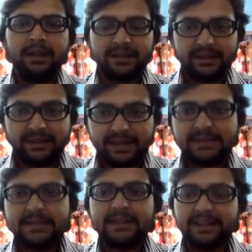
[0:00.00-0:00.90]
Yes,
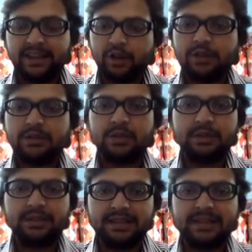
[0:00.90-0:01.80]
here
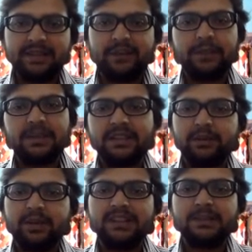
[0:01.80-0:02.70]
also this FTP
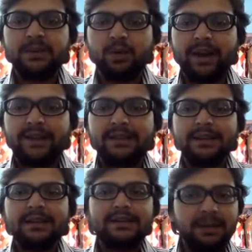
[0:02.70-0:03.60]
servers provides
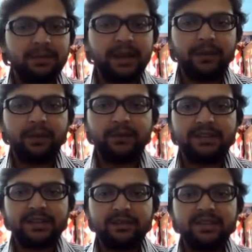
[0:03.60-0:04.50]
some type of a
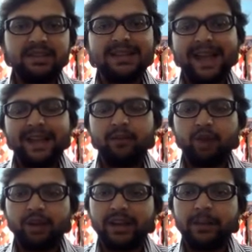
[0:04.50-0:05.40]
service, and
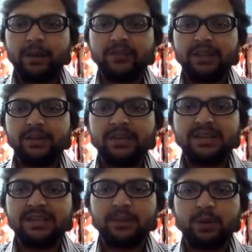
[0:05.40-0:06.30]
what type of service
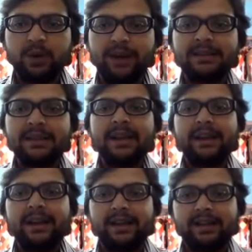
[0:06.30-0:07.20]
it provides?
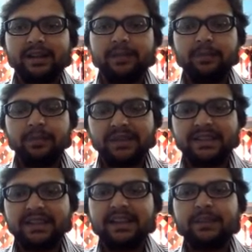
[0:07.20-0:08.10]
It
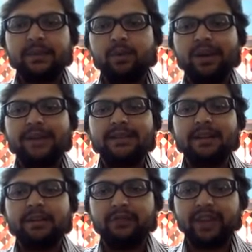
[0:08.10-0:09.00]
basically provides
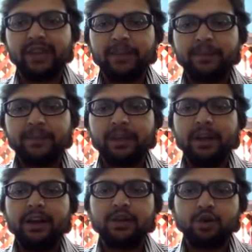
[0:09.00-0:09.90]
a way,
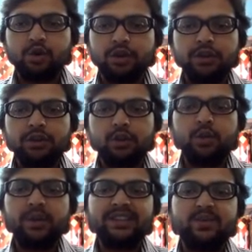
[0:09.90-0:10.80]
a route through
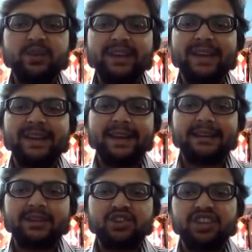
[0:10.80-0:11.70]
which we can
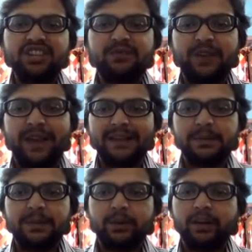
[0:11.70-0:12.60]
exchange files
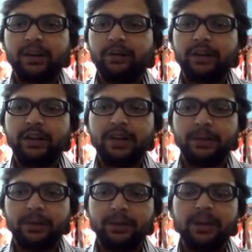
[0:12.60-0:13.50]
between different
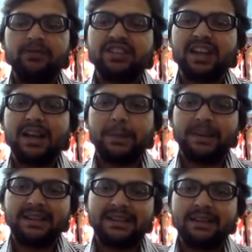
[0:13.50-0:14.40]
computers which are
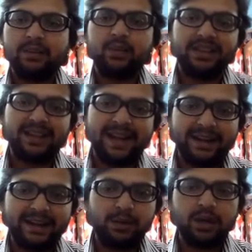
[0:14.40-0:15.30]
present within our
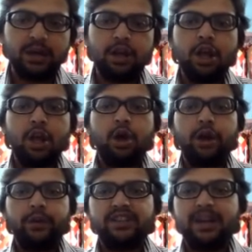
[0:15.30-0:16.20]
network
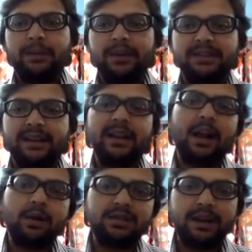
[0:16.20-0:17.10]
or which are present
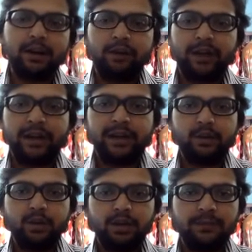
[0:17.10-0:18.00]
outside of our network.